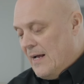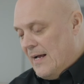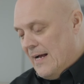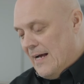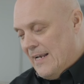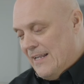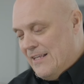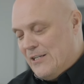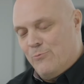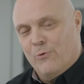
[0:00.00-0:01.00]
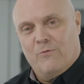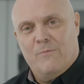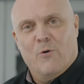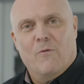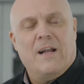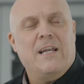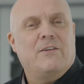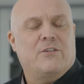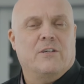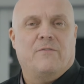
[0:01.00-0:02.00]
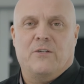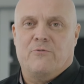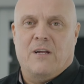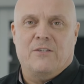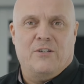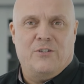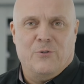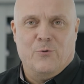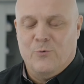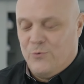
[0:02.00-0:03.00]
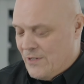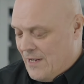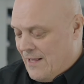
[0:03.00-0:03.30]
and this will remove any surface residues